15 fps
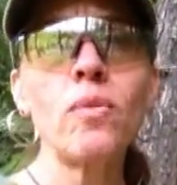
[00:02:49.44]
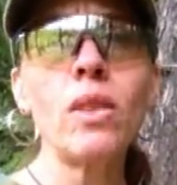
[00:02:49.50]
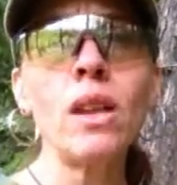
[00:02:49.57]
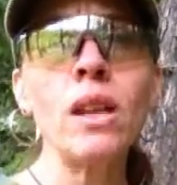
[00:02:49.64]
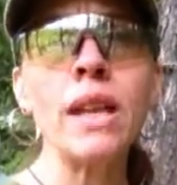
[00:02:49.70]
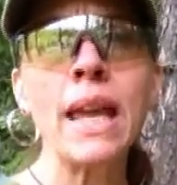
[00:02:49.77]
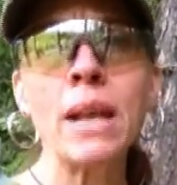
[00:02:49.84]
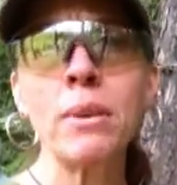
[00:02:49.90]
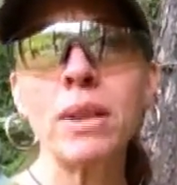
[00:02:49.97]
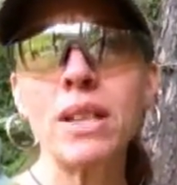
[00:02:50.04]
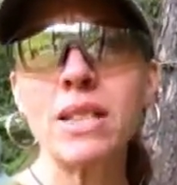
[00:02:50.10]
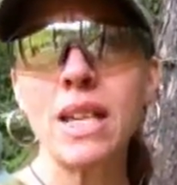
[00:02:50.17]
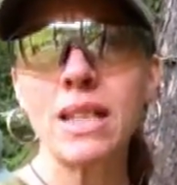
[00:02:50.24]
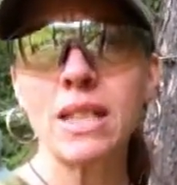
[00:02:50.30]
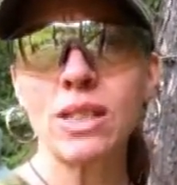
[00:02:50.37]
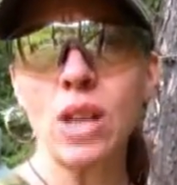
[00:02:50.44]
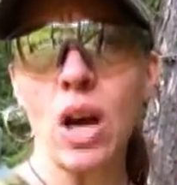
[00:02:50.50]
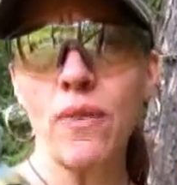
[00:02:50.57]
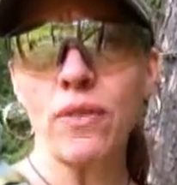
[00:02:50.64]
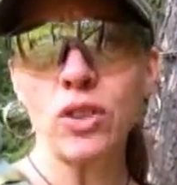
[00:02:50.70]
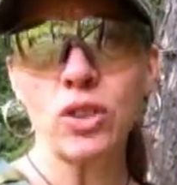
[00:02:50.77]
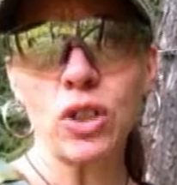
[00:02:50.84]
again, I'm going to take this
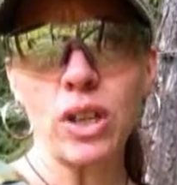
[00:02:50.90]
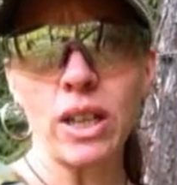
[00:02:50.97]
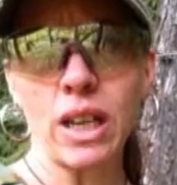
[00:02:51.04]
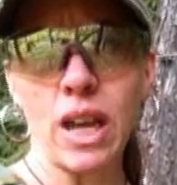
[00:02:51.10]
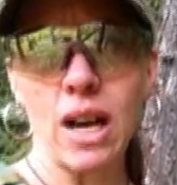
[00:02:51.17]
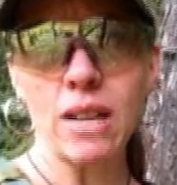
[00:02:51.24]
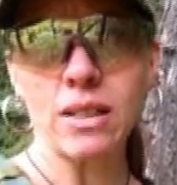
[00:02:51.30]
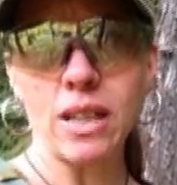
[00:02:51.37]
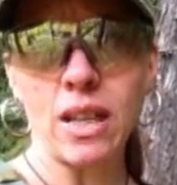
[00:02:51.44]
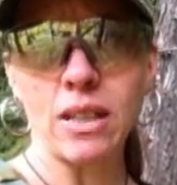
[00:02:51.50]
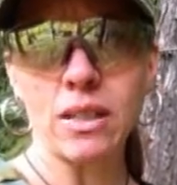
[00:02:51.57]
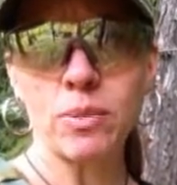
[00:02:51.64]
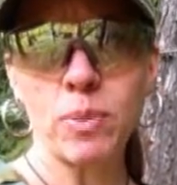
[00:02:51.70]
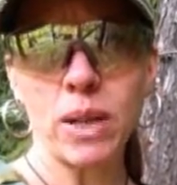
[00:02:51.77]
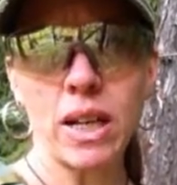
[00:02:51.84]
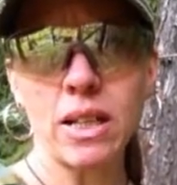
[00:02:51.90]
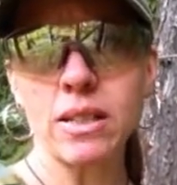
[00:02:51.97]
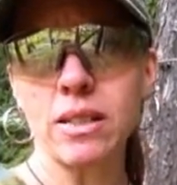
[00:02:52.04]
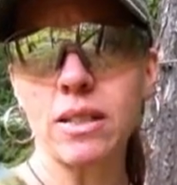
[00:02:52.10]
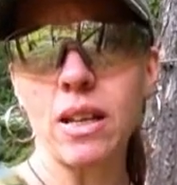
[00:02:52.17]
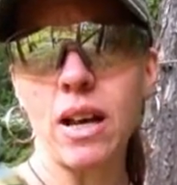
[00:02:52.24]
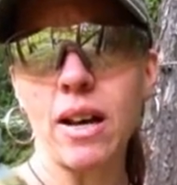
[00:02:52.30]
off and show you the contents because
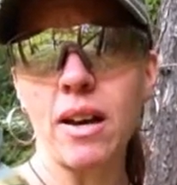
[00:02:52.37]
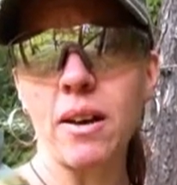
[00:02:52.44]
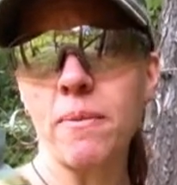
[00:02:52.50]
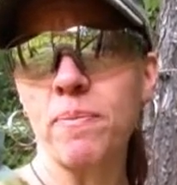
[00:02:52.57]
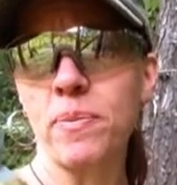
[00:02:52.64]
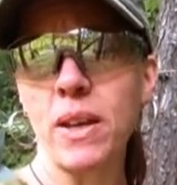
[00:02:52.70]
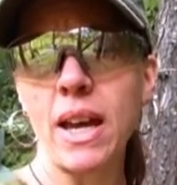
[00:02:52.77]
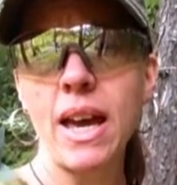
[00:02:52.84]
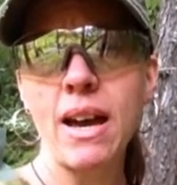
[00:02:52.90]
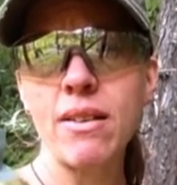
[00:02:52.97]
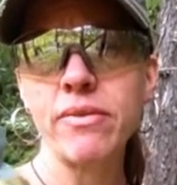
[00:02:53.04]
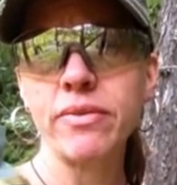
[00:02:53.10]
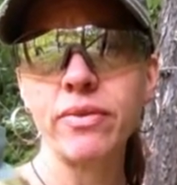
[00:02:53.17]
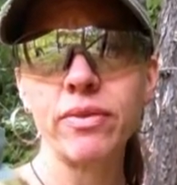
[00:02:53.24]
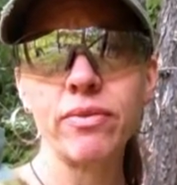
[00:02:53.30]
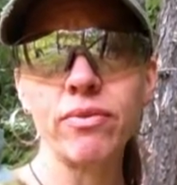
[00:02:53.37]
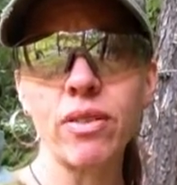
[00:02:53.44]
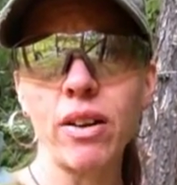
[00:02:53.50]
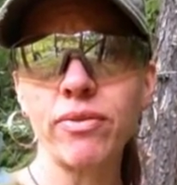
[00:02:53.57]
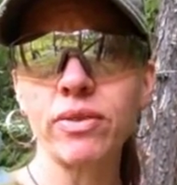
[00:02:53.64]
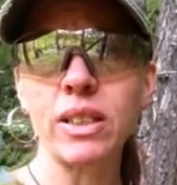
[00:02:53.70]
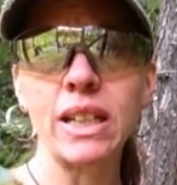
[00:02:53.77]
uh, I have
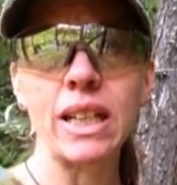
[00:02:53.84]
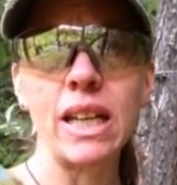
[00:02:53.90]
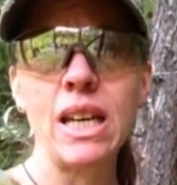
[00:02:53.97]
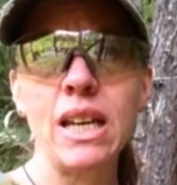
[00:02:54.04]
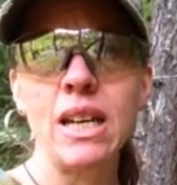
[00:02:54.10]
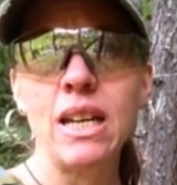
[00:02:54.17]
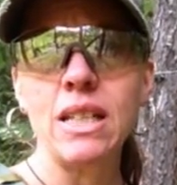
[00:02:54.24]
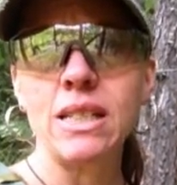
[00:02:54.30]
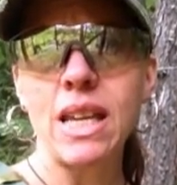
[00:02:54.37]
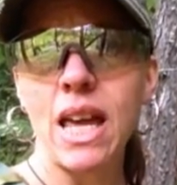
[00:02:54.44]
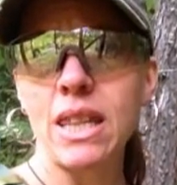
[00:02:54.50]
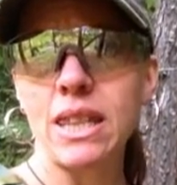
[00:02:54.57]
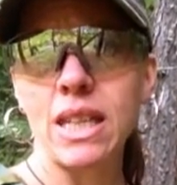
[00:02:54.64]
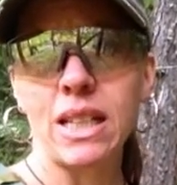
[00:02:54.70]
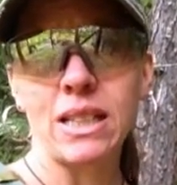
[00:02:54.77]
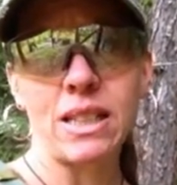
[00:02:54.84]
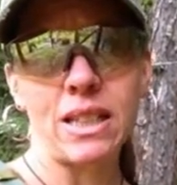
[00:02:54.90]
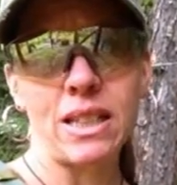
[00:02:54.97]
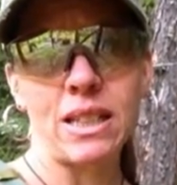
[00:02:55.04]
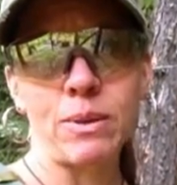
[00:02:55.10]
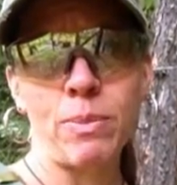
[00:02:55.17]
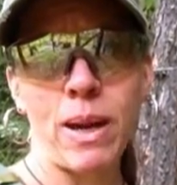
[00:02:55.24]
roughly 10 things in
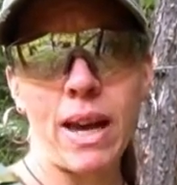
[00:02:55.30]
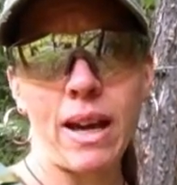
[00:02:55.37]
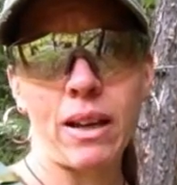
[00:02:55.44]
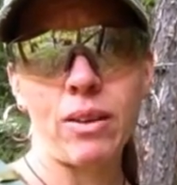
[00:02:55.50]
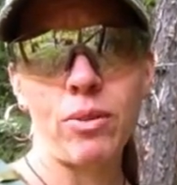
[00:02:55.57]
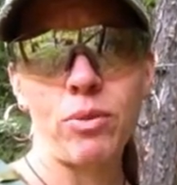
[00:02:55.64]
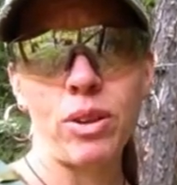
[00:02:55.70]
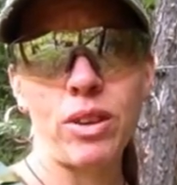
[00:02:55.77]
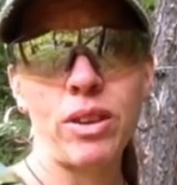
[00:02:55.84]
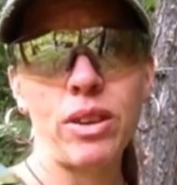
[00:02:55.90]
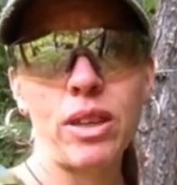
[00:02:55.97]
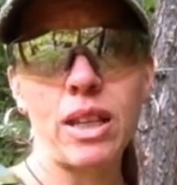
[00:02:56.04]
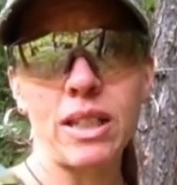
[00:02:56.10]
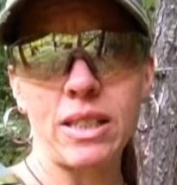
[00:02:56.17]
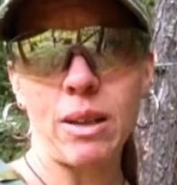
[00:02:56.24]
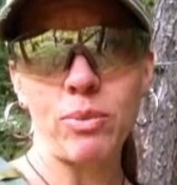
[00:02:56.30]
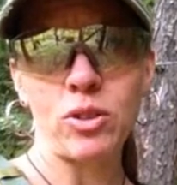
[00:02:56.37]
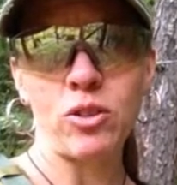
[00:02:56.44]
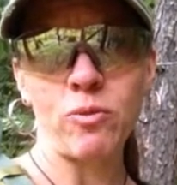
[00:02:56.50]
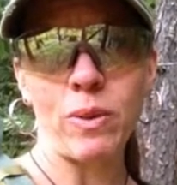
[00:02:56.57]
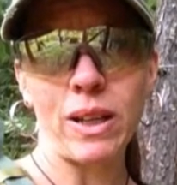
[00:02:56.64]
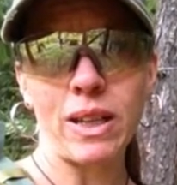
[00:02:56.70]
this pack with the exception
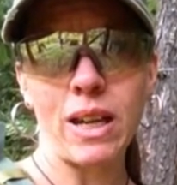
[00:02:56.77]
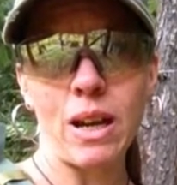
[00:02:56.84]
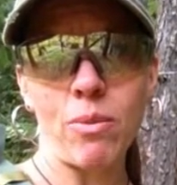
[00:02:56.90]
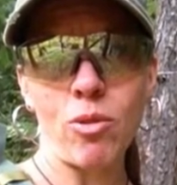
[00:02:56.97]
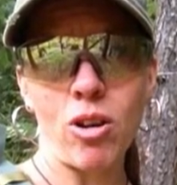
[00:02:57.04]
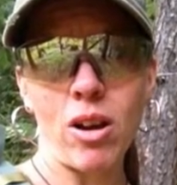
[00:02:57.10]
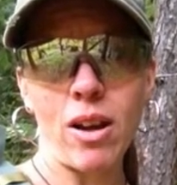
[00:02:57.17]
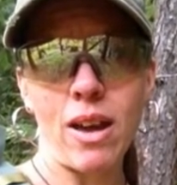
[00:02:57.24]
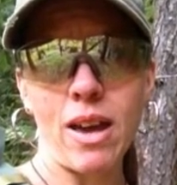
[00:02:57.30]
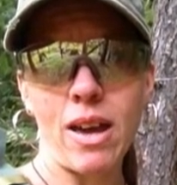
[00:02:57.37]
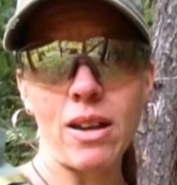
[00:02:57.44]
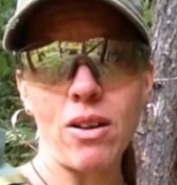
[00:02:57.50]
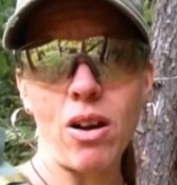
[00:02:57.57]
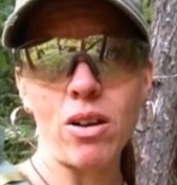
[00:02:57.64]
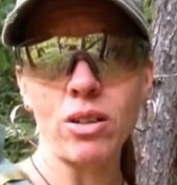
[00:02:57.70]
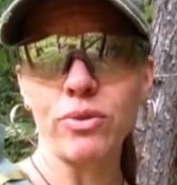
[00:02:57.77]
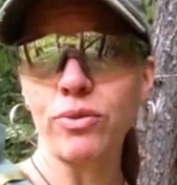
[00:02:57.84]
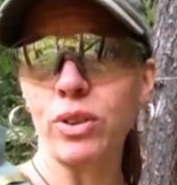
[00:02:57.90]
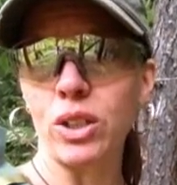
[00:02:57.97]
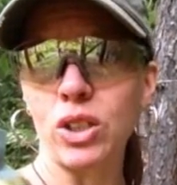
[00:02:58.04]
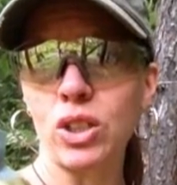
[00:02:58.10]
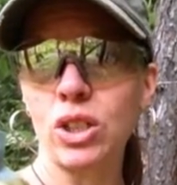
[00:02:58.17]
of my camera and all of
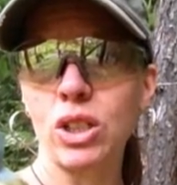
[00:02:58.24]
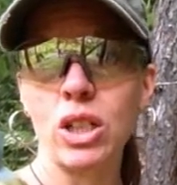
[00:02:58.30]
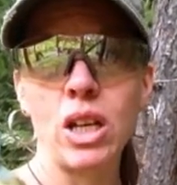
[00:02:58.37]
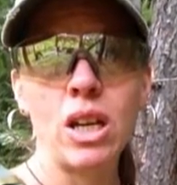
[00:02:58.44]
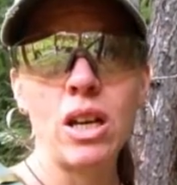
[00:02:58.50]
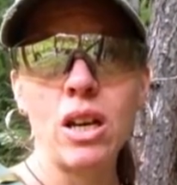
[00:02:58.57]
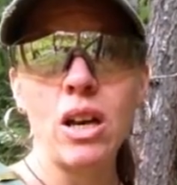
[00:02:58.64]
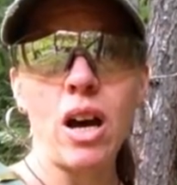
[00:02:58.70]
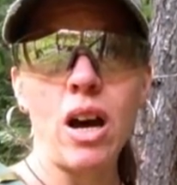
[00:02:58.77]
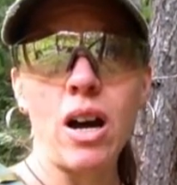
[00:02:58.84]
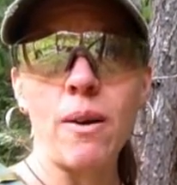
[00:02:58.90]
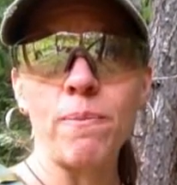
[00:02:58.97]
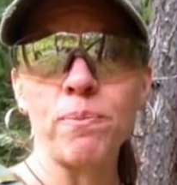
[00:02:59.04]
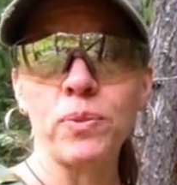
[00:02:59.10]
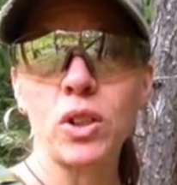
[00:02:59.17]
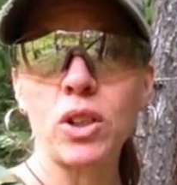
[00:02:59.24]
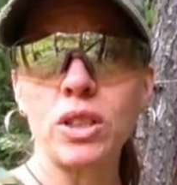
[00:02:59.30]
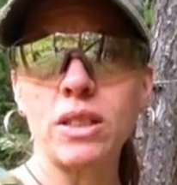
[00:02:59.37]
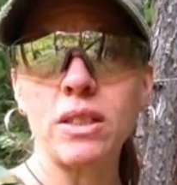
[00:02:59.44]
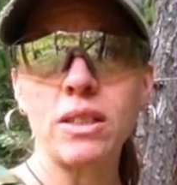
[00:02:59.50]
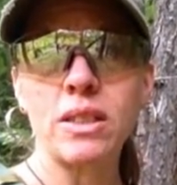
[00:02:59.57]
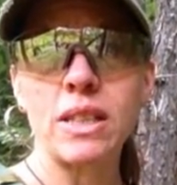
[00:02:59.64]
which um, could
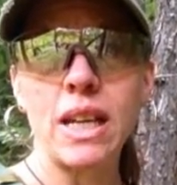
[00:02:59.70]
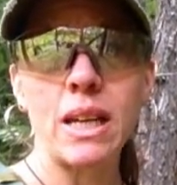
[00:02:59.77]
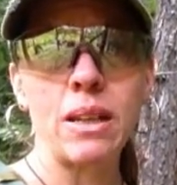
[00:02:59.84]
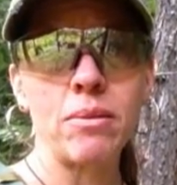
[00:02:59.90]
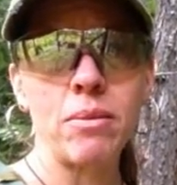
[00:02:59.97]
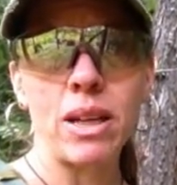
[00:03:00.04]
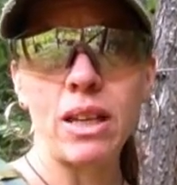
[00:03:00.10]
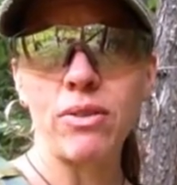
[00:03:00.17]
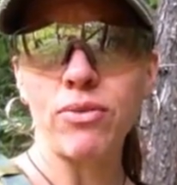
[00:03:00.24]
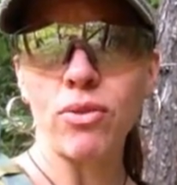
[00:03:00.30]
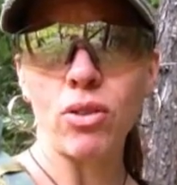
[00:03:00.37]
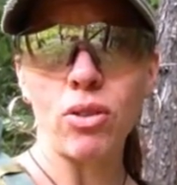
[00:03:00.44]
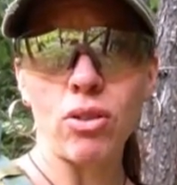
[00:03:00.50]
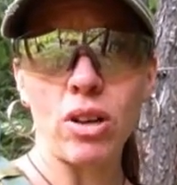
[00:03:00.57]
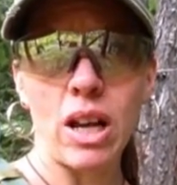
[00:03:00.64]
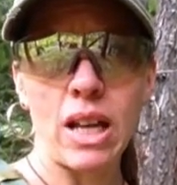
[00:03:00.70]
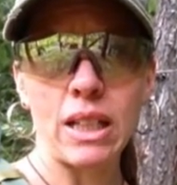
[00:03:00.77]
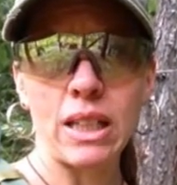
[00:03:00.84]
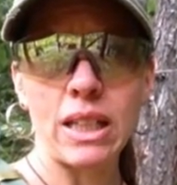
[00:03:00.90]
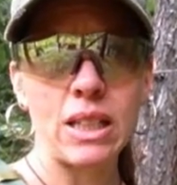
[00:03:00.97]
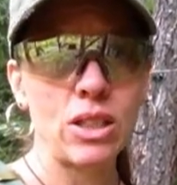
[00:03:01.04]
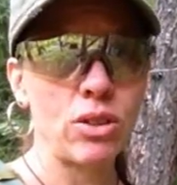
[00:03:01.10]
sustain me for at
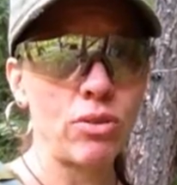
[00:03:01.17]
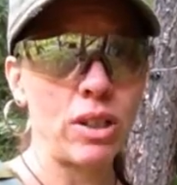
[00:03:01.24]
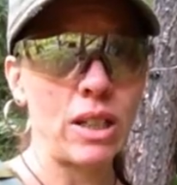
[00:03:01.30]
least three